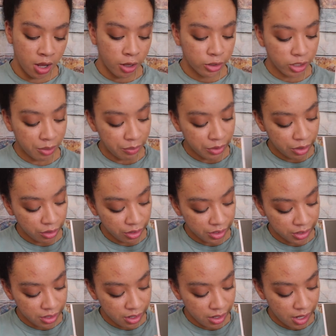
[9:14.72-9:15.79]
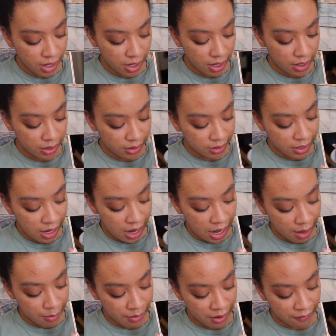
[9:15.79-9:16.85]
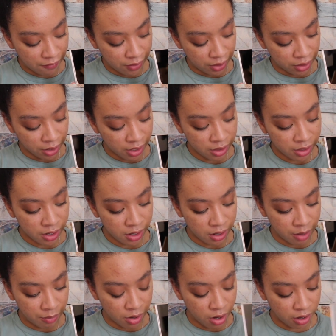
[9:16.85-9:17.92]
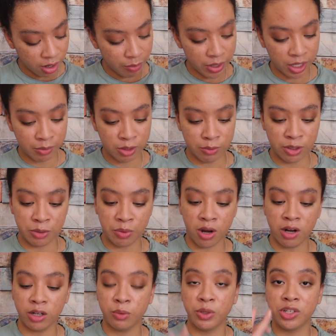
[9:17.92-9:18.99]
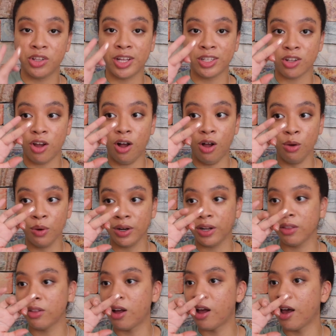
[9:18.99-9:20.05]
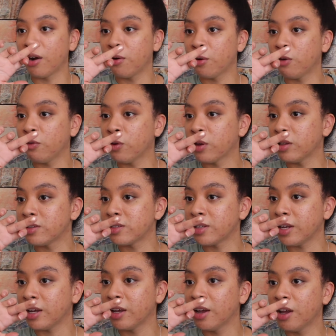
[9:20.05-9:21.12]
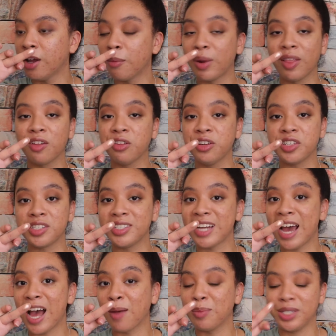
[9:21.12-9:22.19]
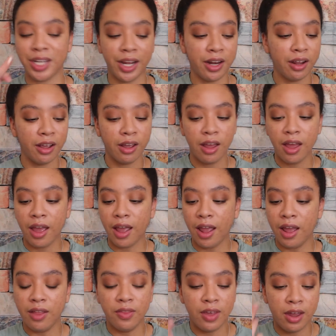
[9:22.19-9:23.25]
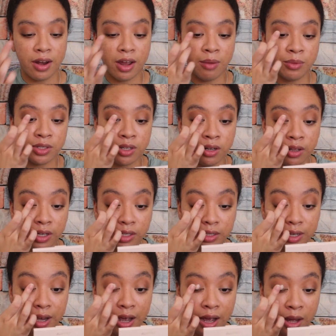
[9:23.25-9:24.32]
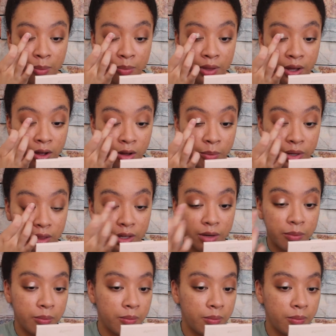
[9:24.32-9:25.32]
So I'm literally just going to like tap my finger in there. I'm not going to pick up too much product, which that's already a lot. I don't know if you can see, but I literally just tapped it. And then I'm just going to like tap that on my lid.